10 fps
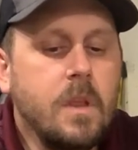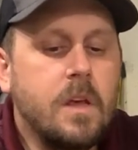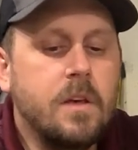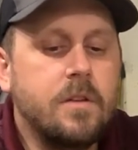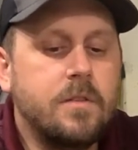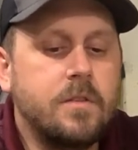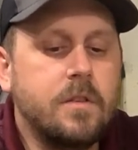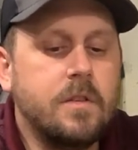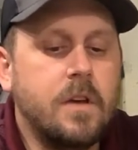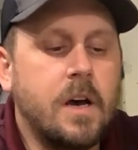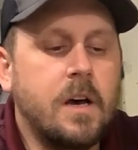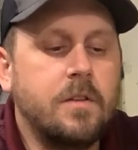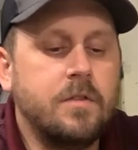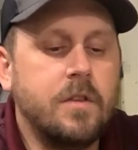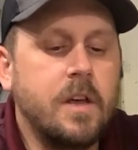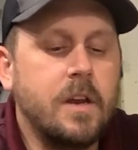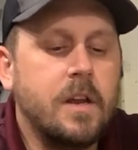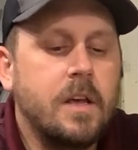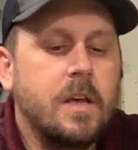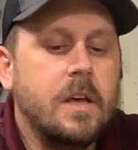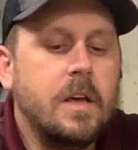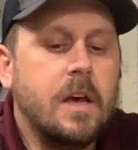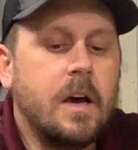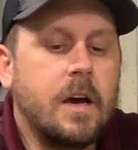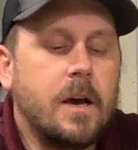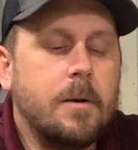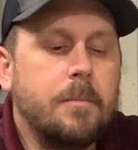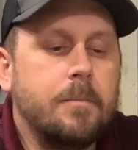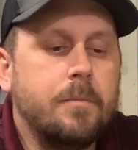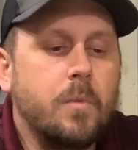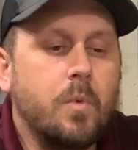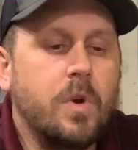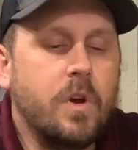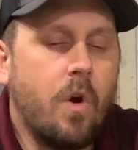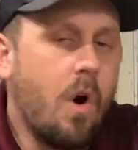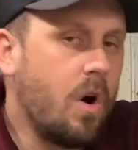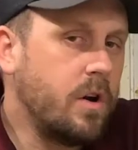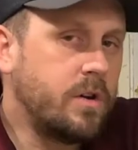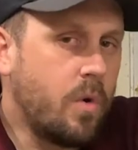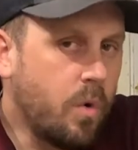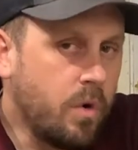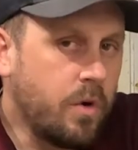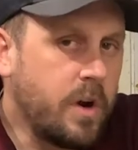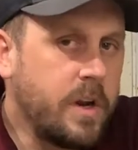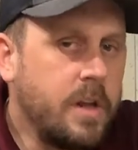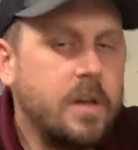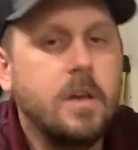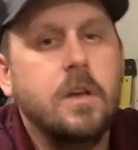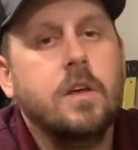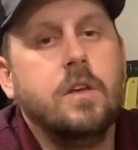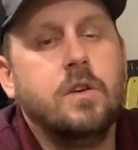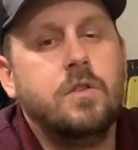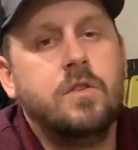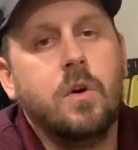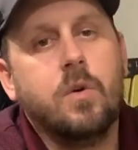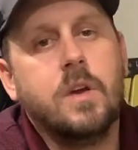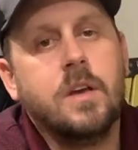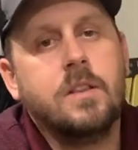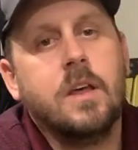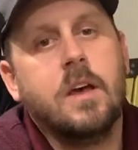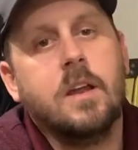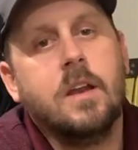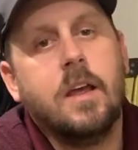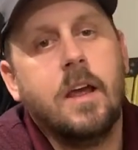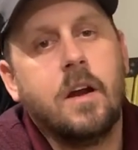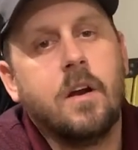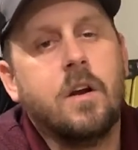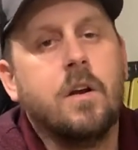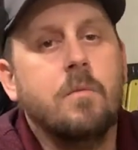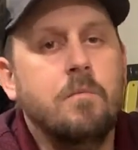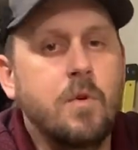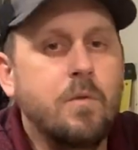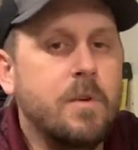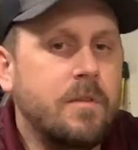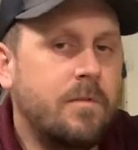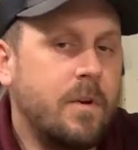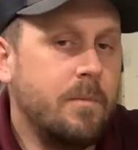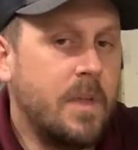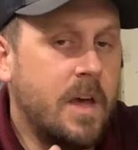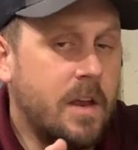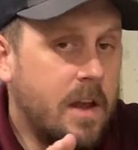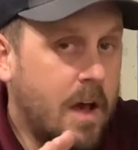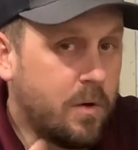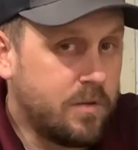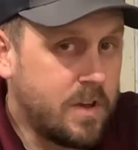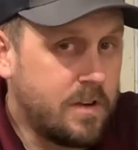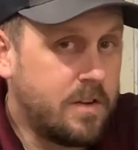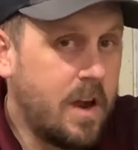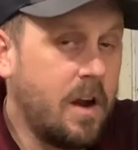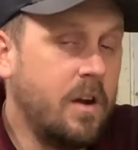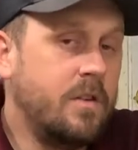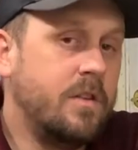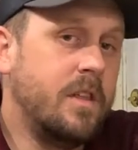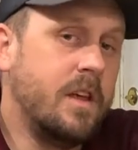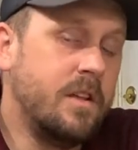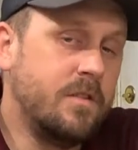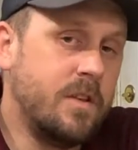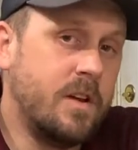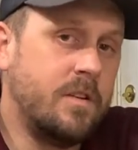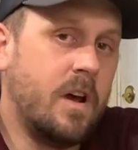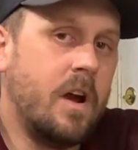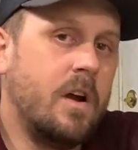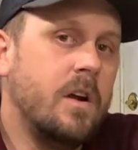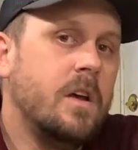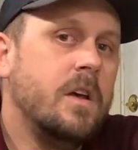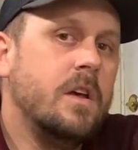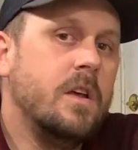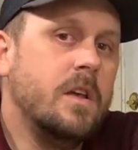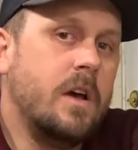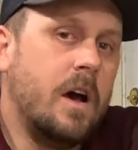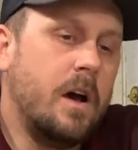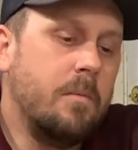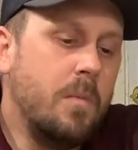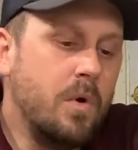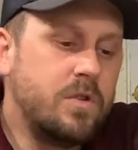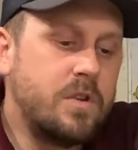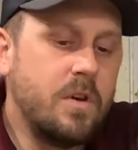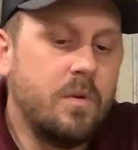is so that when you're hard cornering, you don't get that air movement from that outside tire to the inside tire. Most